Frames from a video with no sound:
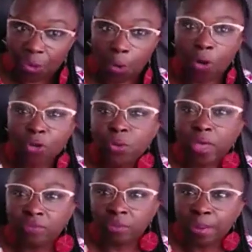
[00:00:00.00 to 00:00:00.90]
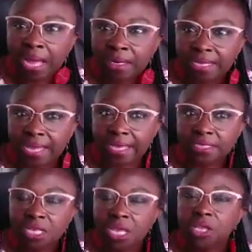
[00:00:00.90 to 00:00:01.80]
or you have a
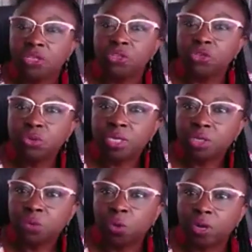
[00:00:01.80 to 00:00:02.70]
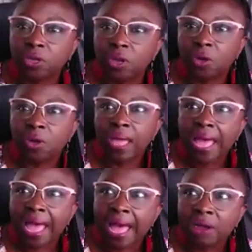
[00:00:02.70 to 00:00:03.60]
podcast, you could work on
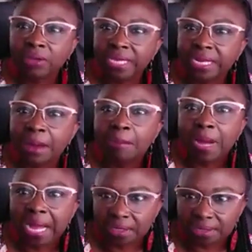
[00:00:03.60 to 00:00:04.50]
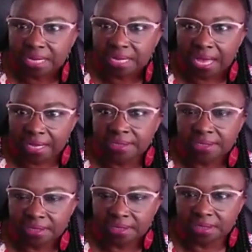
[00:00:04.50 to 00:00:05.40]
how can I monetize
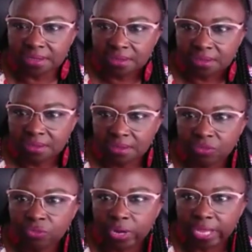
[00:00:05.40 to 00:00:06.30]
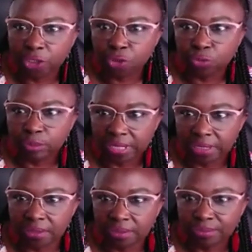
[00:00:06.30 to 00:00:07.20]
this for extra
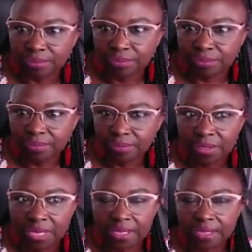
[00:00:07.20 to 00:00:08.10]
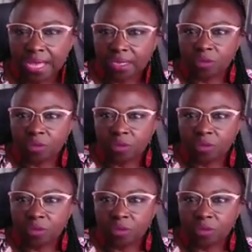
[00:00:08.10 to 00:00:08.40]
money. And that